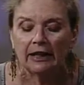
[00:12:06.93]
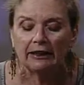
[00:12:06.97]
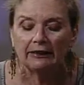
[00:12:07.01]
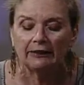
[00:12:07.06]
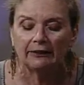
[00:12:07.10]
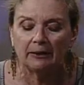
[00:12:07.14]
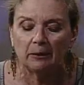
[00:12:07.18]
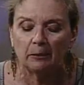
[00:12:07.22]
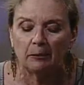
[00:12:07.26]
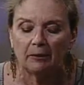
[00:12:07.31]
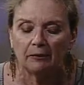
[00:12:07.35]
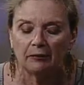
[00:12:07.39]

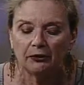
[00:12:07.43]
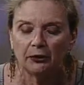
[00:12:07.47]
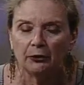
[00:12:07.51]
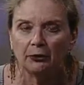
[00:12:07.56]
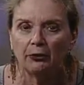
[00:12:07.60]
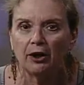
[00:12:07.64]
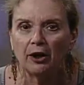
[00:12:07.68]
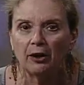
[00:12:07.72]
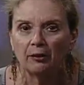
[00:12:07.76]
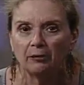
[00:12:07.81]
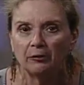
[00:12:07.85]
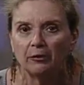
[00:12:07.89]
Some of you
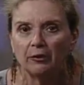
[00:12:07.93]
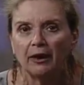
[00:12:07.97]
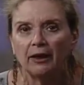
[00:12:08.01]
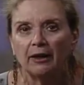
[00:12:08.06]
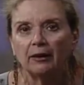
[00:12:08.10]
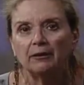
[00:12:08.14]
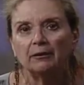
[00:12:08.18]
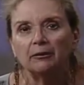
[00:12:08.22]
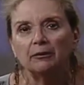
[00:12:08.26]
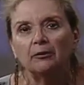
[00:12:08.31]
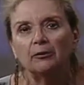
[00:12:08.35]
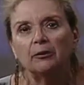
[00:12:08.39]
come
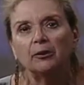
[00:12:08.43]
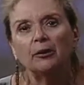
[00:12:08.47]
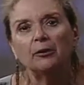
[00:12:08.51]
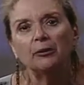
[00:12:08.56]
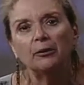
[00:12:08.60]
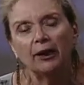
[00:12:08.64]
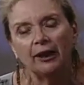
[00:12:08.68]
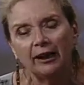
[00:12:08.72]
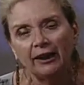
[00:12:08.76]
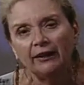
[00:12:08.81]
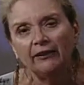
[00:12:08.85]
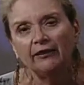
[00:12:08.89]
and were
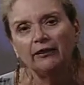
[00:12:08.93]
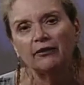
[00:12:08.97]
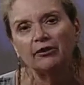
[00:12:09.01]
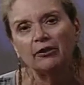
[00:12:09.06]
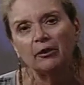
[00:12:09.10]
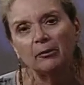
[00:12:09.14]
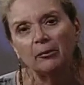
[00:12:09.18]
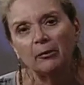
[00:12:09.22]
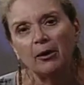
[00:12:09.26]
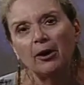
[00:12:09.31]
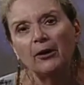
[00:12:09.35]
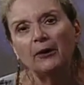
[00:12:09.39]
raised
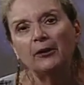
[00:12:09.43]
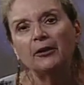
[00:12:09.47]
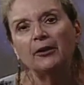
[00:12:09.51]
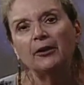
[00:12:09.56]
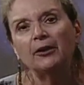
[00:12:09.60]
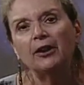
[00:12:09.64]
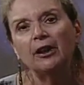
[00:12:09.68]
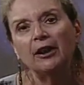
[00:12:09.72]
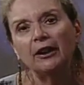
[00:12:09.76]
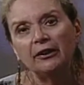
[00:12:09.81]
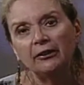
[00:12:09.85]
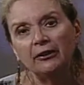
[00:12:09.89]
from other
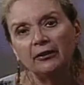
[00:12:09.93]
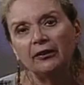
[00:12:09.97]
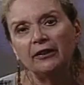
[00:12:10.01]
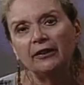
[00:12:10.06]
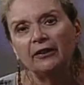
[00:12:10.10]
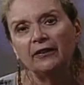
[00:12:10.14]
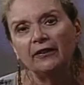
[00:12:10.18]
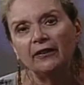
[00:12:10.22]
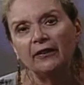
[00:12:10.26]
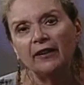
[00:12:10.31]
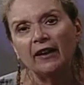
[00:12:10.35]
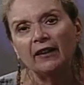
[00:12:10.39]

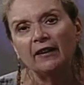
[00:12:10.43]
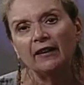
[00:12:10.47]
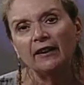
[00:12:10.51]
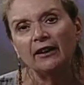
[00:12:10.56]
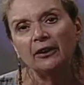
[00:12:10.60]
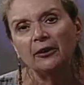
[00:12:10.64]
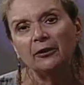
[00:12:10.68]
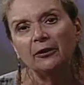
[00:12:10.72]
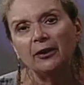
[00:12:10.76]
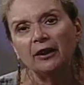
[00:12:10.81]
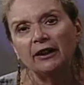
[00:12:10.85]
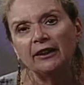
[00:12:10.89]
countries than the
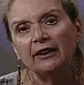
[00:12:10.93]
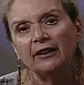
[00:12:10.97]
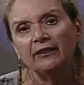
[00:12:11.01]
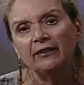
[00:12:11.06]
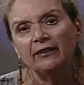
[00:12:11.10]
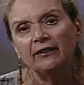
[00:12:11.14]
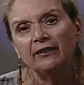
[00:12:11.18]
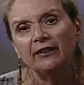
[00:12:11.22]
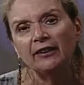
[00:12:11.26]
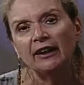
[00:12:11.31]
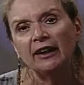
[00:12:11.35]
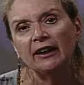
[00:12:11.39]
United
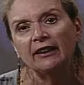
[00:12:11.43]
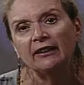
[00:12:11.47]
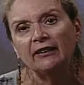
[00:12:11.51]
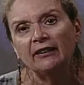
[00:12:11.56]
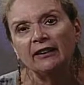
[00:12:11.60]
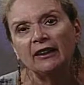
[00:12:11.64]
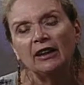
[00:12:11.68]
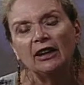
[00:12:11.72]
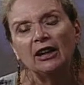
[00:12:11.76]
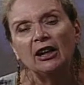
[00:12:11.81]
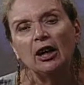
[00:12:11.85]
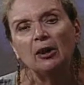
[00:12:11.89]
States.
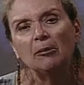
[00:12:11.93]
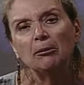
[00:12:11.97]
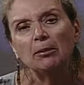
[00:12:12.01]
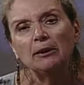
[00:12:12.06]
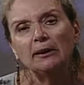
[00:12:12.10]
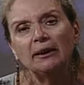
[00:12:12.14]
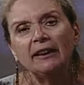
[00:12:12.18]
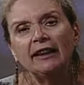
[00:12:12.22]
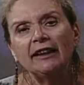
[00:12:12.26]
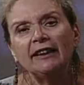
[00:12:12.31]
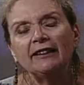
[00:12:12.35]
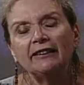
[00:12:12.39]

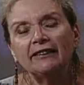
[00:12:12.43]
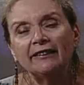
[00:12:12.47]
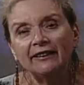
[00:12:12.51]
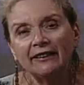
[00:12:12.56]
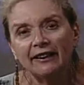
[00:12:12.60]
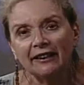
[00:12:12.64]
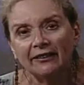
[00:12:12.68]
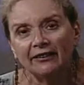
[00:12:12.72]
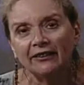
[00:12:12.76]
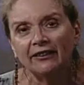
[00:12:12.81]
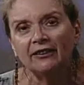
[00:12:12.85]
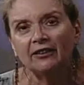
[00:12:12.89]
Please
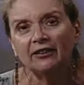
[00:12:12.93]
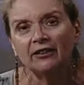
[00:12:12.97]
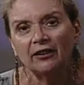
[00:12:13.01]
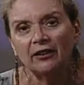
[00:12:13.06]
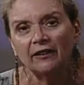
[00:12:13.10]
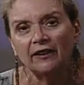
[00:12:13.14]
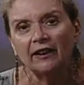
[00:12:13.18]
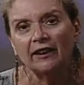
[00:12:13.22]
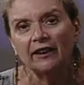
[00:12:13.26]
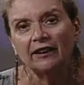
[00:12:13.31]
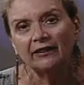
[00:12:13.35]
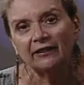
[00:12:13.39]
listen to
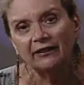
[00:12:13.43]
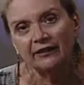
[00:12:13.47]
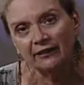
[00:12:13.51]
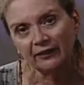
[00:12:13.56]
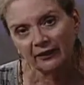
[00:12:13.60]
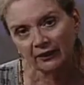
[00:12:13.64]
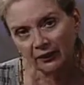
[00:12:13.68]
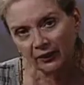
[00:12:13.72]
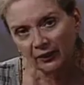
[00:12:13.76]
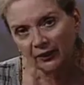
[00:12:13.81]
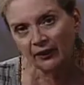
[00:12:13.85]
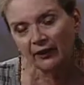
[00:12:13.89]
this,
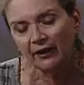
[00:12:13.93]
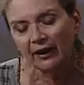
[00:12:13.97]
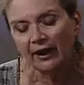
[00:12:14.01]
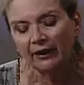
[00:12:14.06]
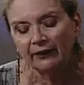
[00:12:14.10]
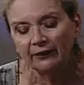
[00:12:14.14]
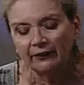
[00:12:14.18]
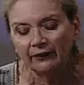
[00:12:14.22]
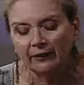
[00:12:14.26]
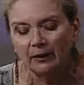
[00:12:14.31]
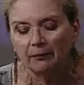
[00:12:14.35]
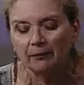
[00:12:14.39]

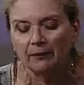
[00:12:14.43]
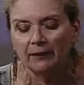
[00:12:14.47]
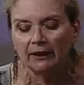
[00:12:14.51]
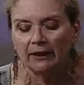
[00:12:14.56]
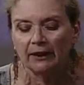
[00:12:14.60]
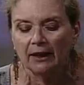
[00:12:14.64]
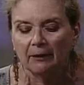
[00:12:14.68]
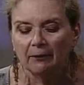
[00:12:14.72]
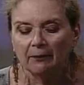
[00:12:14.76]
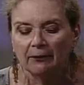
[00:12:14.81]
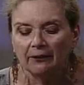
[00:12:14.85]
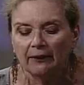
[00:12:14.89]
as
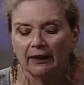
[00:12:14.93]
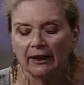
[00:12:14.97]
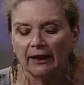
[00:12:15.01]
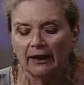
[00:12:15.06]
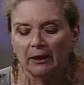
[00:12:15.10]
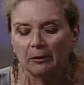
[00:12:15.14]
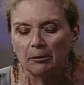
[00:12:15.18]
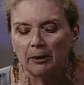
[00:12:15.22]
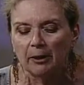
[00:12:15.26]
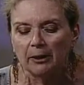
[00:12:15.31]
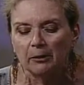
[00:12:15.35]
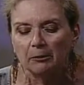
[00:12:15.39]
something I'm saying
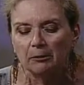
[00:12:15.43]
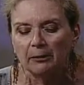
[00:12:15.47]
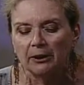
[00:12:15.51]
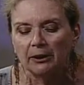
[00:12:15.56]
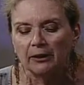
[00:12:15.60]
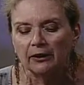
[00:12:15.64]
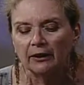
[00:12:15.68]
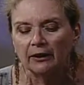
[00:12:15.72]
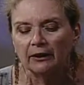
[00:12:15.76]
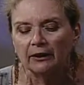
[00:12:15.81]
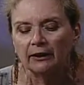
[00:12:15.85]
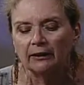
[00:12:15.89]
about
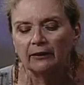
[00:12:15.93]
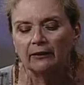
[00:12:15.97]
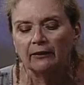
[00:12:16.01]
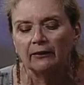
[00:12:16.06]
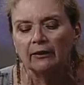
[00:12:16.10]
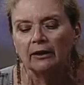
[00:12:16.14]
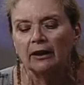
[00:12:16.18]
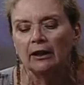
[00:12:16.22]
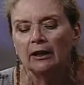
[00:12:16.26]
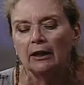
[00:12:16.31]
Americans.